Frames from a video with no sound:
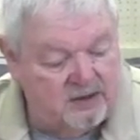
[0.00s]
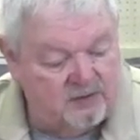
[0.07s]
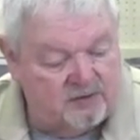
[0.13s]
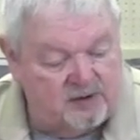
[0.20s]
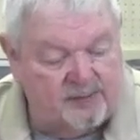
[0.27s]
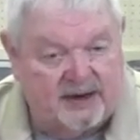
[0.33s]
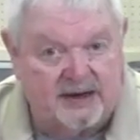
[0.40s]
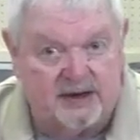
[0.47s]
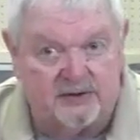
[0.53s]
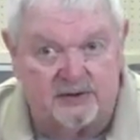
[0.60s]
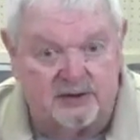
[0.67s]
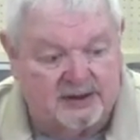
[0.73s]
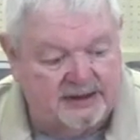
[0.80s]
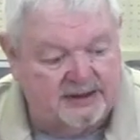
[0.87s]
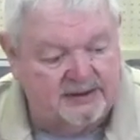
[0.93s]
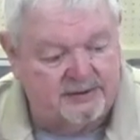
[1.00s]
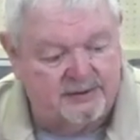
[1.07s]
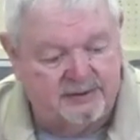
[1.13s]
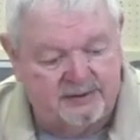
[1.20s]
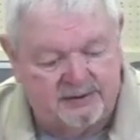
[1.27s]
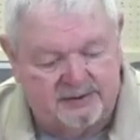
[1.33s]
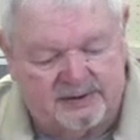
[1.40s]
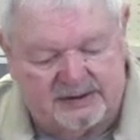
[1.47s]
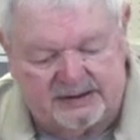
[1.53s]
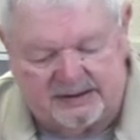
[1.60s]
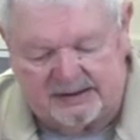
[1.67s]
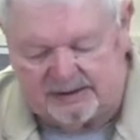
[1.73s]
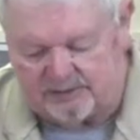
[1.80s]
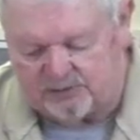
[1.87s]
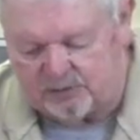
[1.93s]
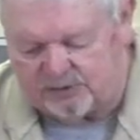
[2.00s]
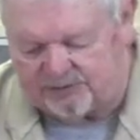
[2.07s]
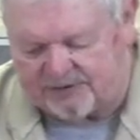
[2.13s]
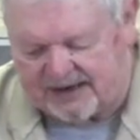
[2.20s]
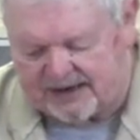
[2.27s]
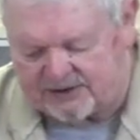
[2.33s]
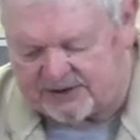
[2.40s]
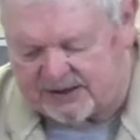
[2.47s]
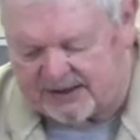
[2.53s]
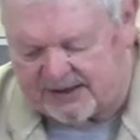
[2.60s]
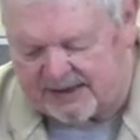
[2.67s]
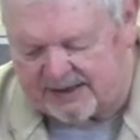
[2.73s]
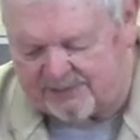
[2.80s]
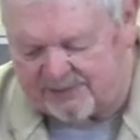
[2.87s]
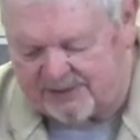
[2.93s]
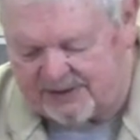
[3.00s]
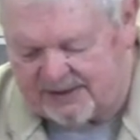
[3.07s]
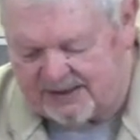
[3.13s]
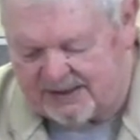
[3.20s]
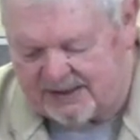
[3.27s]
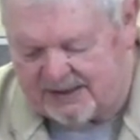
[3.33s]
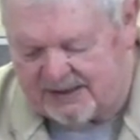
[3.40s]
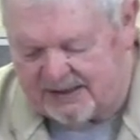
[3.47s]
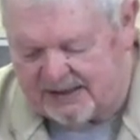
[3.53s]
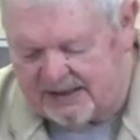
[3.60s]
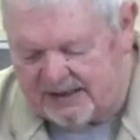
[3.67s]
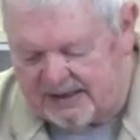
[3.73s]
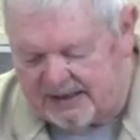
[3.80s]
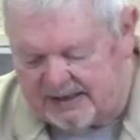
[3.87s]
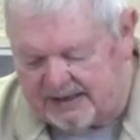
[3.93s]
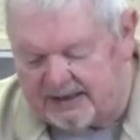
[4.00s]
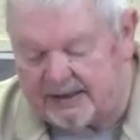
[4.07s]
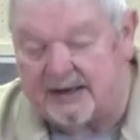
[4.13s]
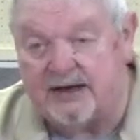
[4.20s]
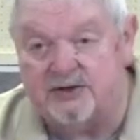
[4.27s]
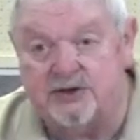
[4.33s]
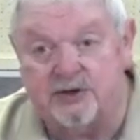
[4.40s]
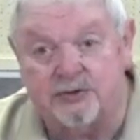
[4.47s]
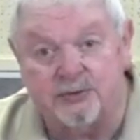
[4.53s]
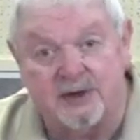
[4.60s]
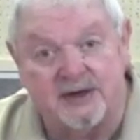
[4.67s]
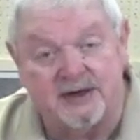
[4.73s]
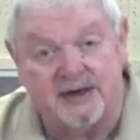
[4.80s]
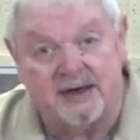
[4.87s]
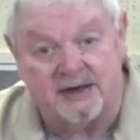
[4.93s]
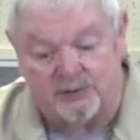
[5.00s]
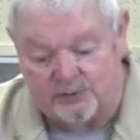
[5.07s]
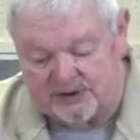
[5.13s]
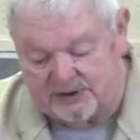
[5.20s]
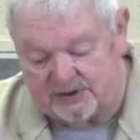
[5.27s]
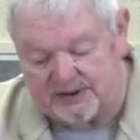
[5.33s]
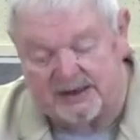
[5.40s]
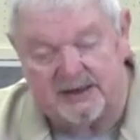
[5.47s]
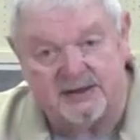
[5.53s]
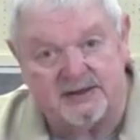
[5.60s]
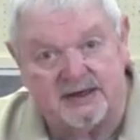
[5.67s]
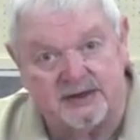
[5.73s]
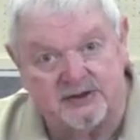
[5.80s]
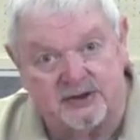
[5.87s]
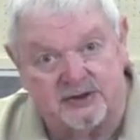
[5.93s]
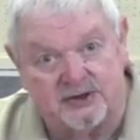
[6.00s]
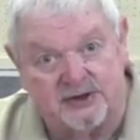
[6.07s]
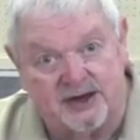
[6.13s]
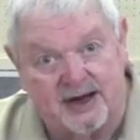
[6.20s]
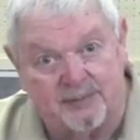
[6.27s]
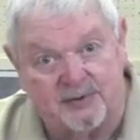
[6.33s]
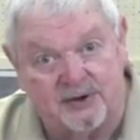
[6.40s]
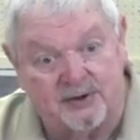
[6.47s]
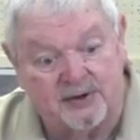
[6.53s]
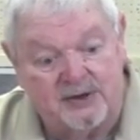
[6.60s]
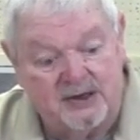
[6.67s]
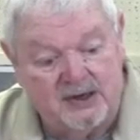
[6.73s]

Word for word: For my other lathe, the Woodfast I have, it has a threaded hand wheel, and it takes this adapter.